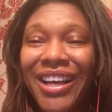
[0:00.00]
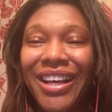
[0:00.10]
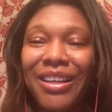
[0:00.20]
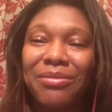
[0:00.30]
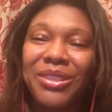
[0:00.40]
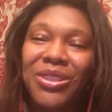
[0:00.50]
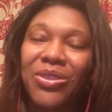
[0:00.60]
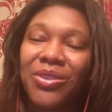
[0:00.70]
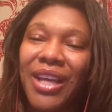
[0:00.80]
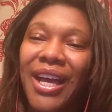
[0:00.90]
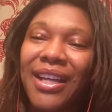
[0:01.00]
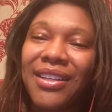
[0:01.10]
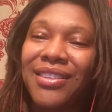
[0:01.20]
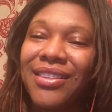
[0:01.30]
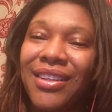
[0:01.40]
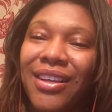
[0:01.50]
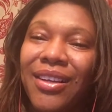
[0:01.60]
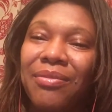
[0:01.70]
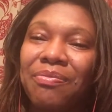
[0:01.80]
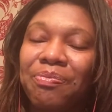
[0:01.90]
um, so that,
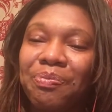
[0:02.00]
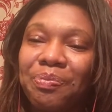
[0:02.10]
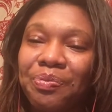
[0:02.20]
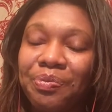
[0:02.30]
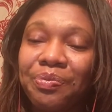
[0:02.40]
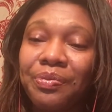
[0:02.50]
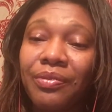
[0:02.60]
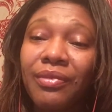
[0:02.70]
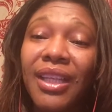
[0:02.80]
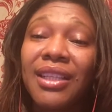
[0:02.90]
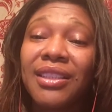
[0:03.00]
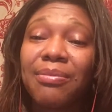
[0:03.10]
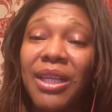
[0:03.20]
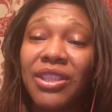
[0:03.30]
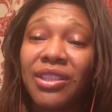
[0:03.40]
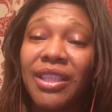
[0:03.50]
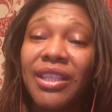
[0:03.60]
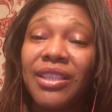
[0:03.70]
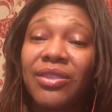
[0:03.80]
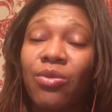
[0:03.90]
um,
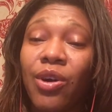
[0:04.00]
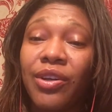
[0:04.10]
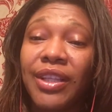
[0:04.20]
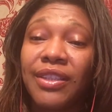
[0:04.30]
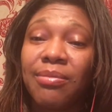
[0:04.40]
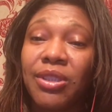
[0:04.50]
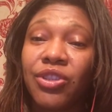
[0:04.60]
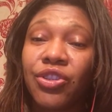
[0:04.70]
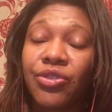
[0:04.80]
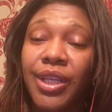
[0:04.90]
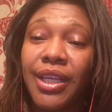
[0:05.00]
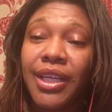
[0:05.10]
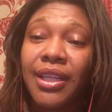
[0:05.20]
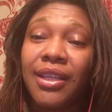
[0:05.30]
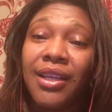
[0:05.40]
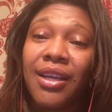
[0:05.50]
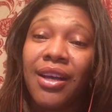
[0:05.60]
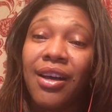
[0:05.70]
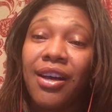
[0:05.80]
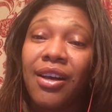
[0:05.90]
especially water that's been treated,
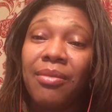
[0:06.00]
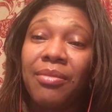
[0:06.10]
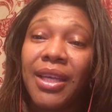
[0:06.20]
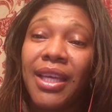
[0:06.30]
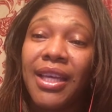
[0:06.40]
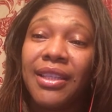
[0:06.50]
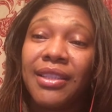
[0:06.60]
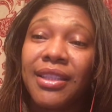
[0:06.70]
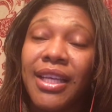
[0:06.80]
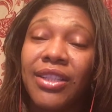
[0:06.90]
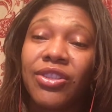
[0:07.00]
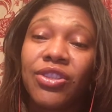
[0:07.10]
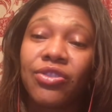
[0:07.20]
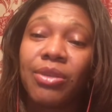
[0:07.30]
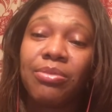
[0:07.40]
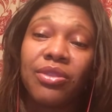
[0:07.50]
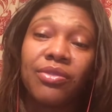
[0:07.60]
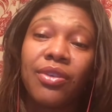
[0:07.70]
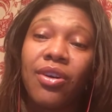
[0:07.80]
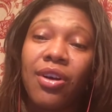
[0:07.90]
um, it gets stripped of
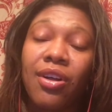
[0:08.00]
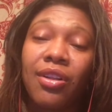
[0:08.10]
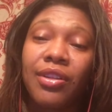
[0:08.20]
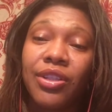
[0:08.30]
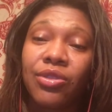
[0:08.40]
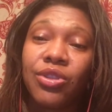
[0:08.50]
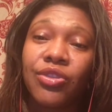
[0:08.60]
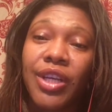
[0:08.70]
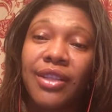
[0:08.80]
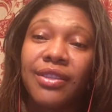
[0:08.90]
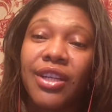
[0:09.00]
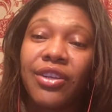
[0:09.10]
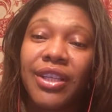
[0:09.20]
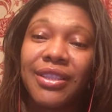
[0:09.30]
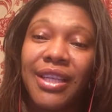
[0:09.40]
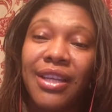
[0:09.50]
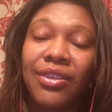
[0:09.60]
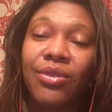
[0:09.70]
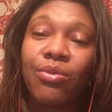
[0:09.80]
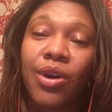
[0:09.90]
all the nutrients that are contained
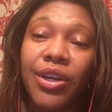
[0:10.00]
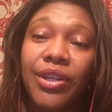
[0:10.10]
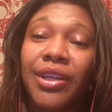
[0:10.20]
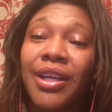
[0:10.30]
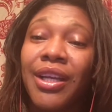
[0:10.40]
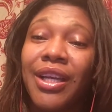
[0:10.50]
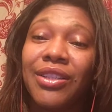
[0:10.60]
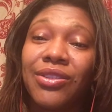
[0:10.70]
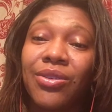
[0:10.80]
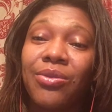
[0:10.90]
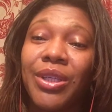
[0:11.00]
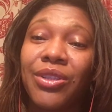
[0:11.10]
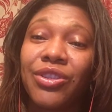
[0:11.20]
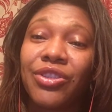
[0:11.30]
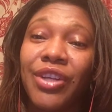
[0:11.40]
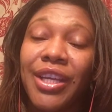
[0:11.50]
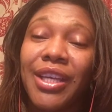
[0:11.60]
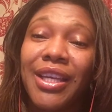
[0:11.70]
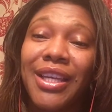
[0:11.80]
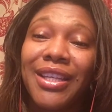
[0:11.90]
in the water, and so what you're
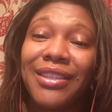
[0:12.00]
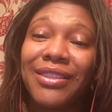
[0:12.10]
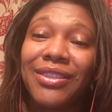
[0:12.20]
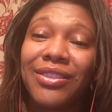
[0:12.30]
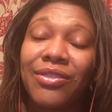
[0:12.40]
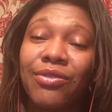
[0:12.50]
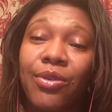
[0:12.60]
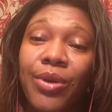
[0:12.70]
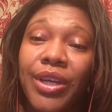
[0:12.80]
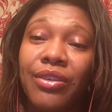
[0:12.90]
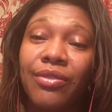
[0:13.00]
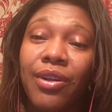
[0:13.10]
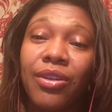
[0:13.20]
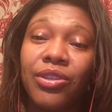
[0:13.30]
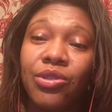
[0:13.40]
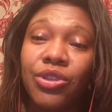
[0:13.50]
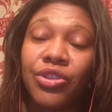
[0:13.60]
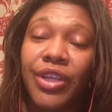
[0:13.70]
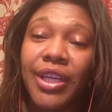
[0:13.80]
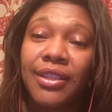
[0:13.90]
drinking is void of all
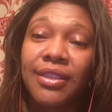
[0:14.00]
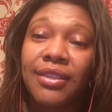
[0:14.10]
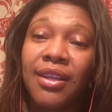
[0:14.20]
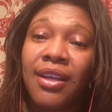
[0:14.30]
nutrients.